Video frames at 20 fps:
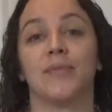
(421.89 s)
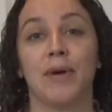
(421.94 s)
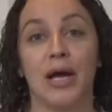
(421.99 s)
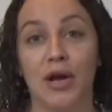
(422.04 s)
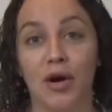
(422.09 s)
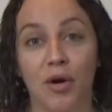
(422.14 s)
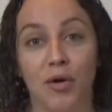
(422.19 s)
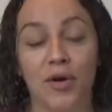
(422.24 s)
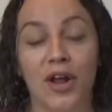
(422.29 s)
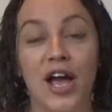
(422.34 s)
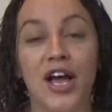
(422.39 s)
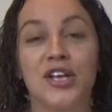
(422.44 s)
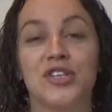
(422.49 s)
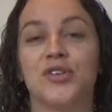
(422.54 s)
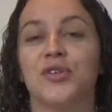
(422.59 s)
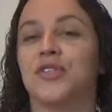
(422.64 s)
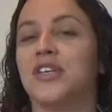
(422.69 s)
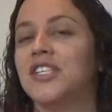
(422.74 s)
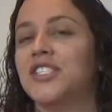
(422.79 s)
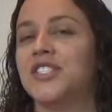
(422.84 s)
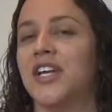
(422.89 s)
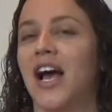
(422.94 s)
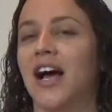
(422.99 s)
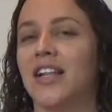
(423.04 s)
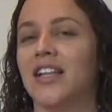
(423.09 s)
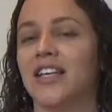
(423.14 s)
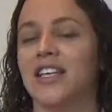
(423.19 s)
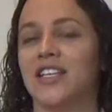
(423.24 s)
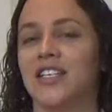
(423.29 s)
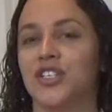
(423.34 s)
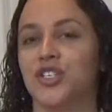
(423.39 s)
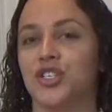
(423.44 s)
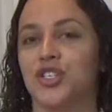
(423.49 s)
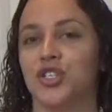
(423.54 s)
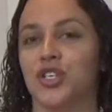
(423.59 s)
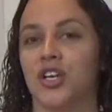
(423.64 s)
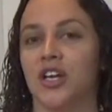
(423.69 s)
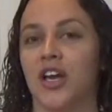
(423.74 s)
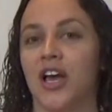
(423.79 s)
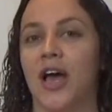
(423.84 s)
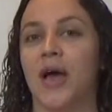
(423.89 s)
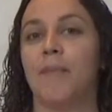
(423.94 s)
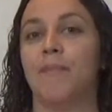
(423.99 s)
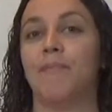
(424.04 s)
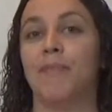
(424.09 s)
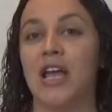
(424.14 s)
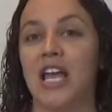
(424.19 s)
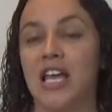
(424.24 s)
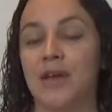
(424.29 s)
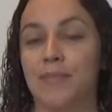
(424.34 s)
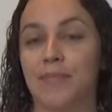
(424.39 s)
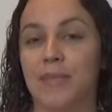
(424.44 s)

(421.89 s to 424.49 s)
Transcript: on my own. So this challenge made